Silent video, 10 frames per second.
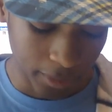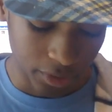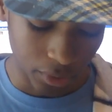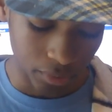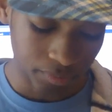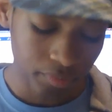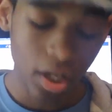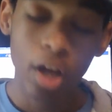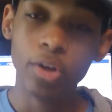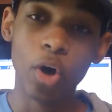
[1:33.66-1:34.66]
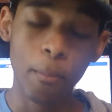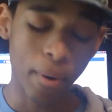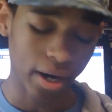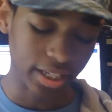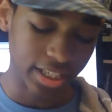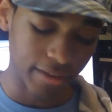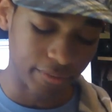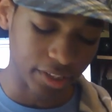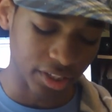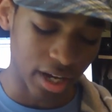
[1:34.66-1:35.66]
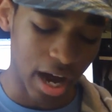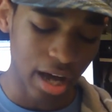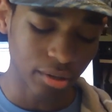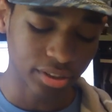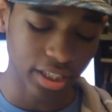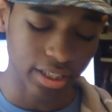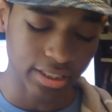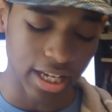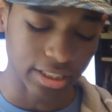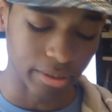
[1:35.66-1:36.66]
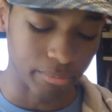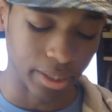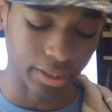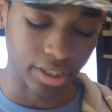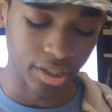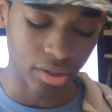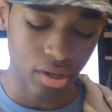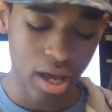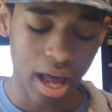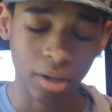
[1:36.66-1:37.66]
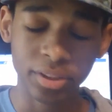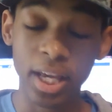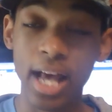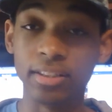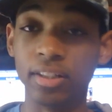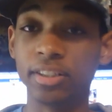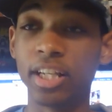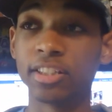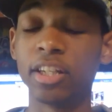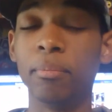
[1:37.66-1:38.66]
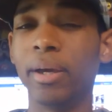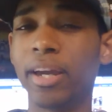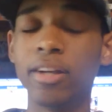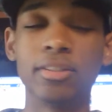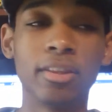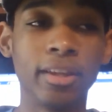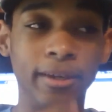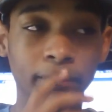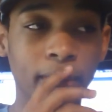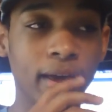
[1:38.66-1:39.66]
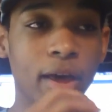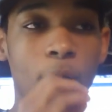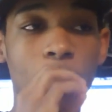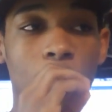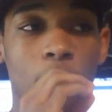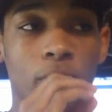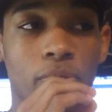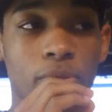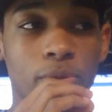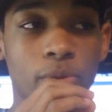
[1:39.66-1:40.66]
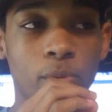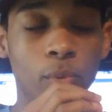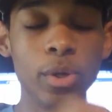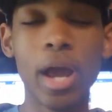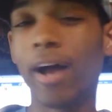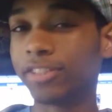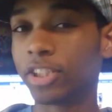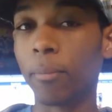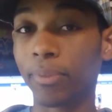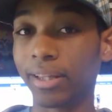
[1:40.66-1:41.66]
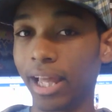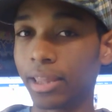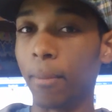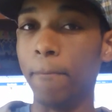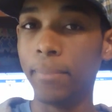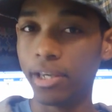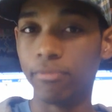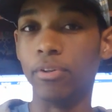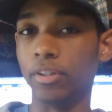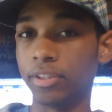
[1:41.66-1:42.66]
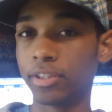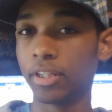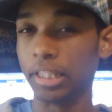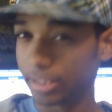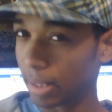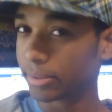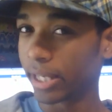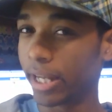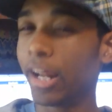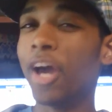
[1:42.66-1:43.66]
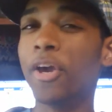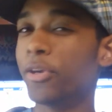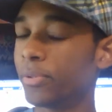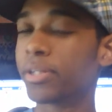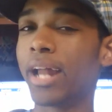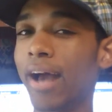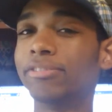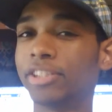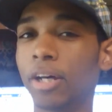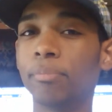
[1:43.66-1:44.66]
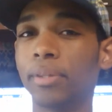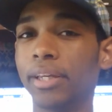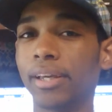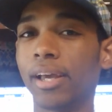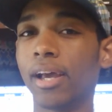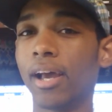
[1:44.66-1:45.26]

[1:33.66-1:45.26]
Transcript: 2, no party chat feature. Now, I don't see this as a big deal. I don't see it as a necessity, but here's the thing. When you have something like the Miiverse, you see what I'm saying? You should have something